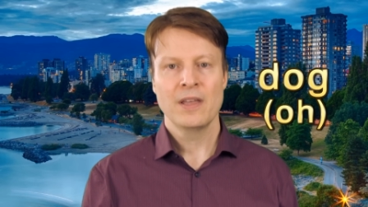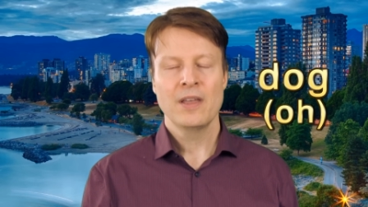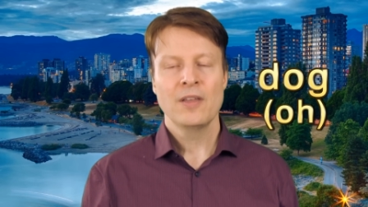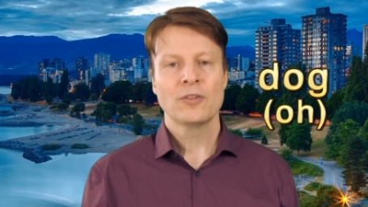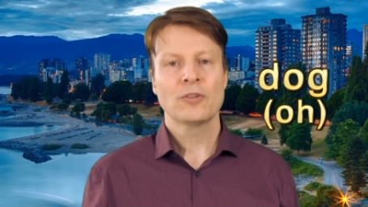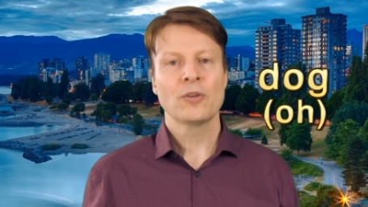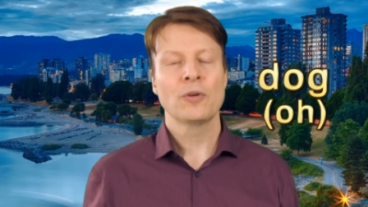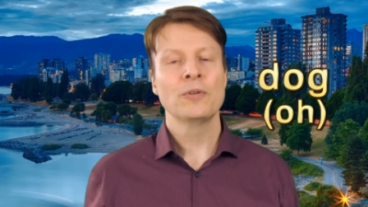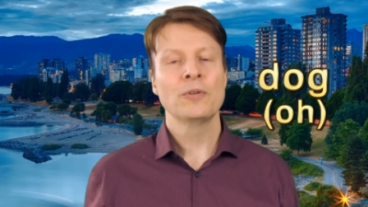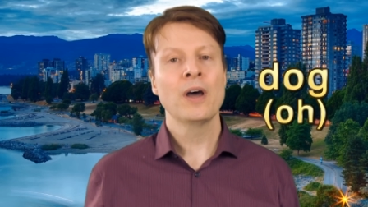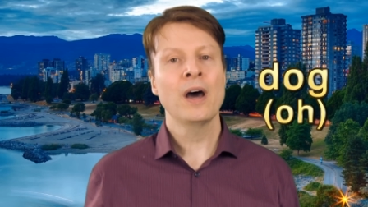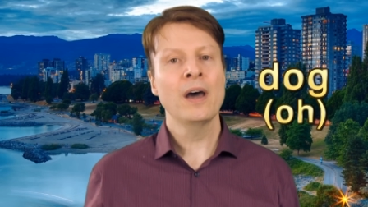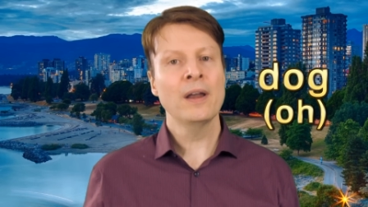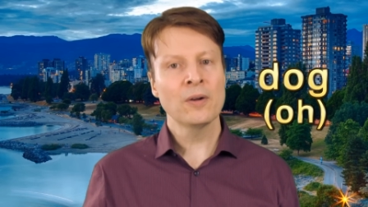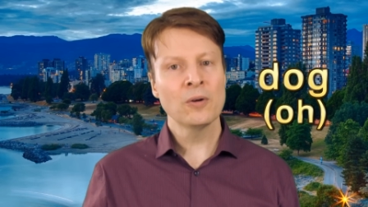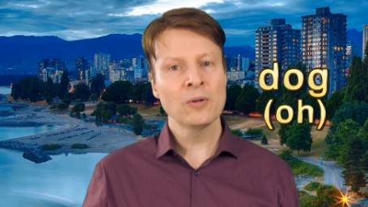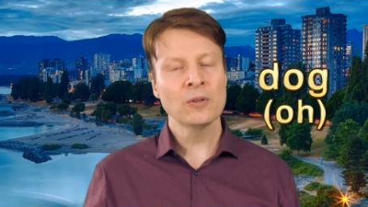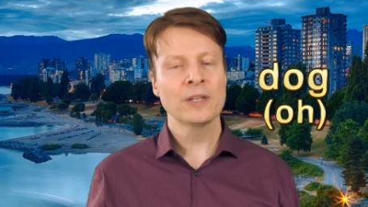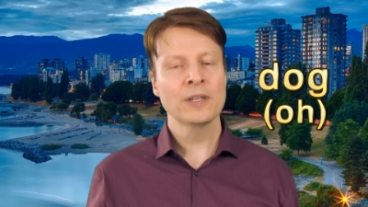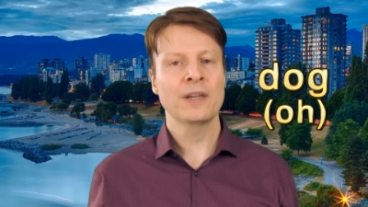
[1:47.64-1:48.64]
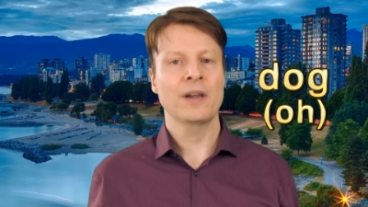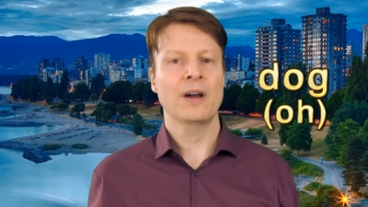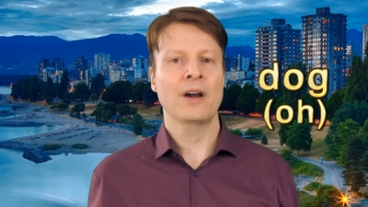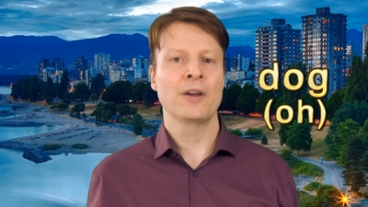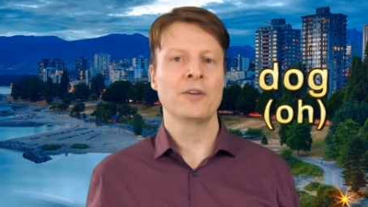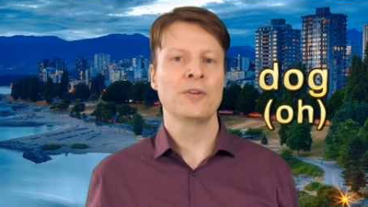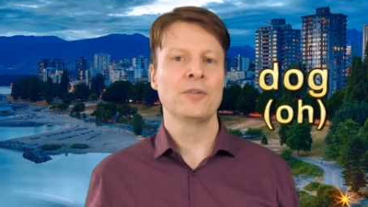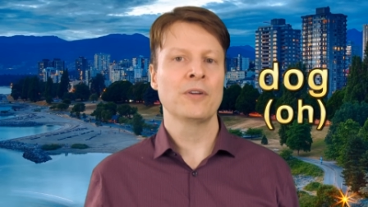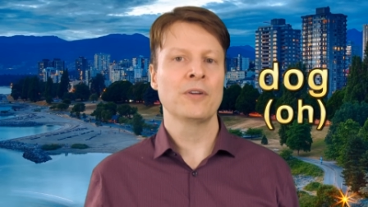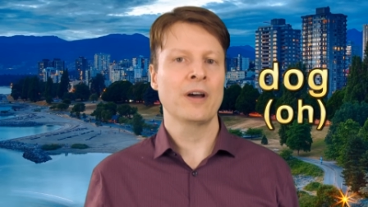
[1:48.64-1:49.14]
So not only are
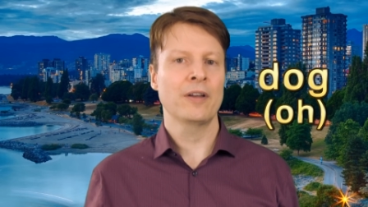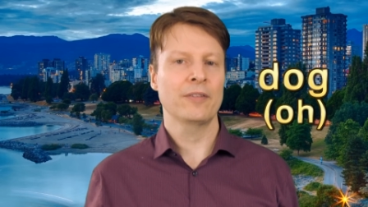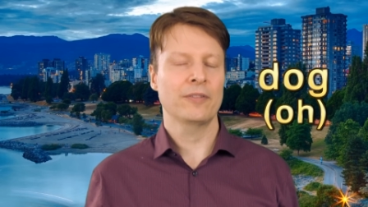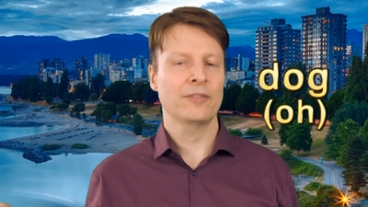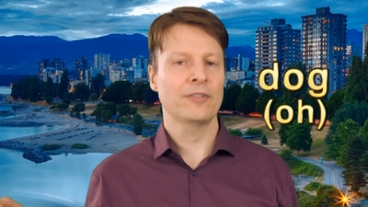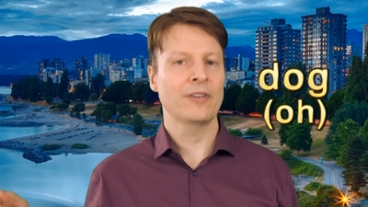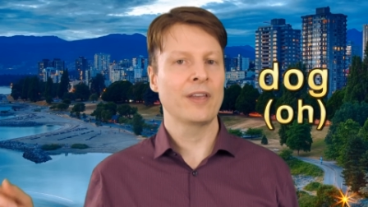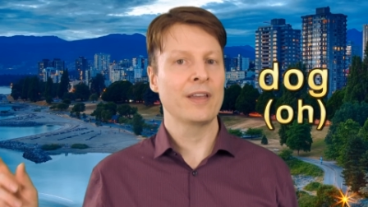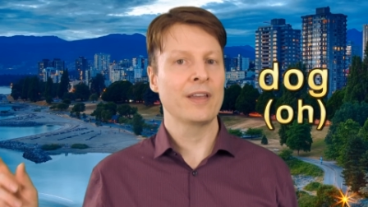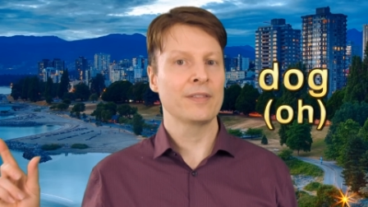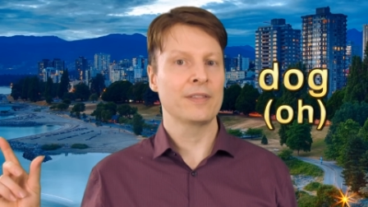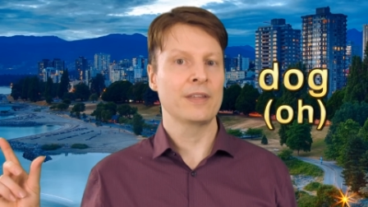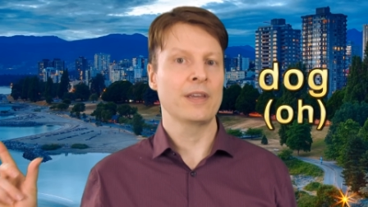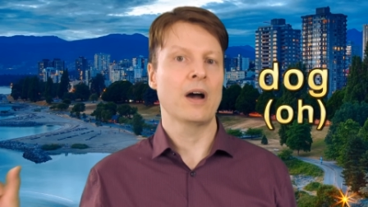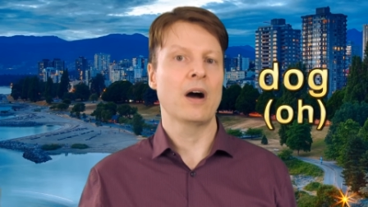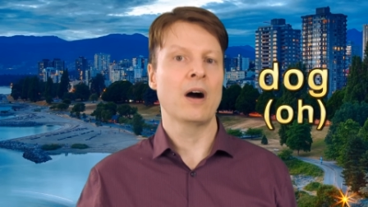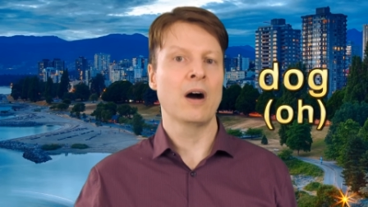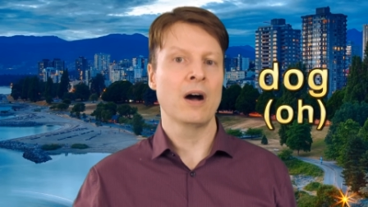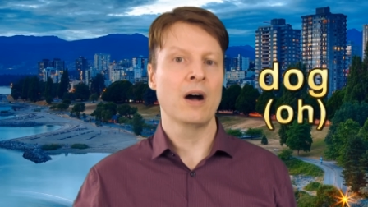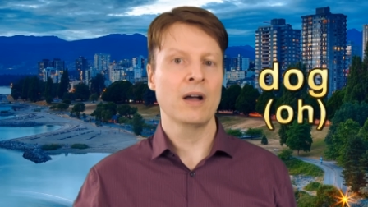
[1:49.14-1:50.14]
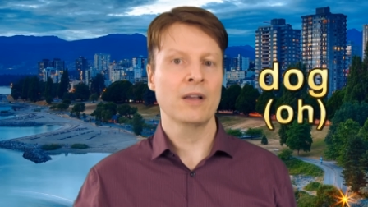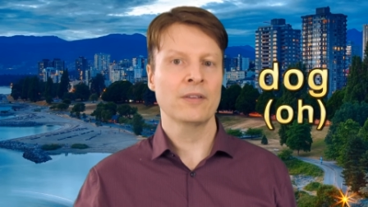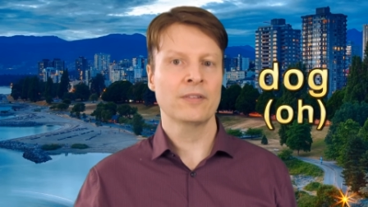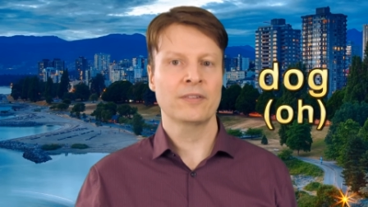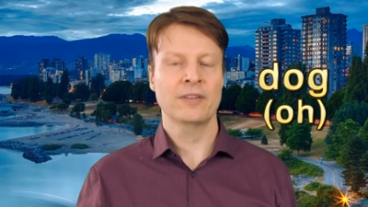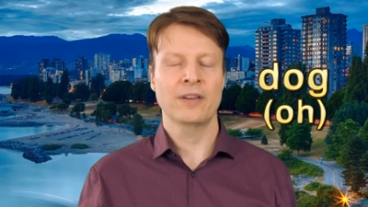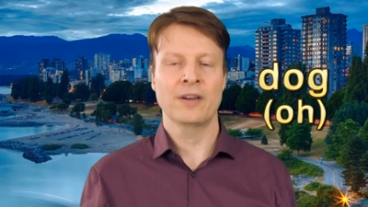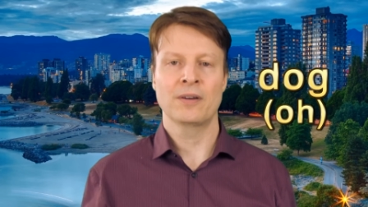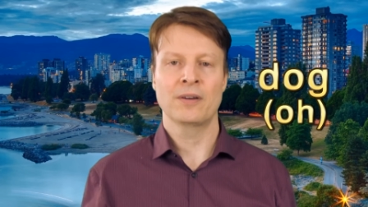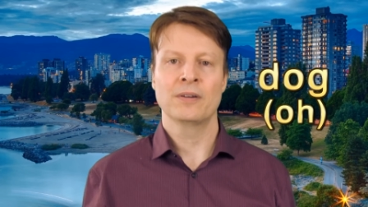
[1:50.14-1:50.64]
you not saying the ah
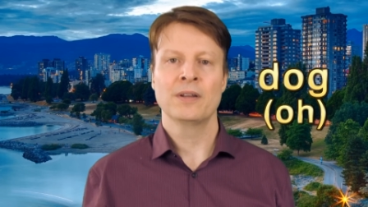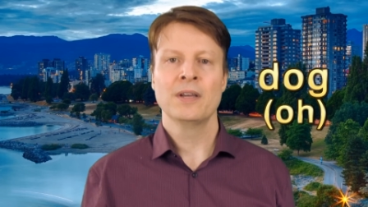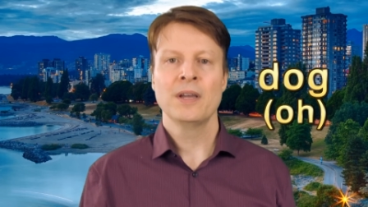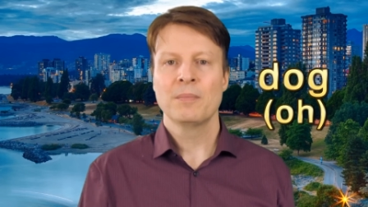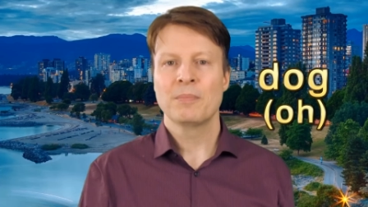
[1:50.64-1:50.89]
sound,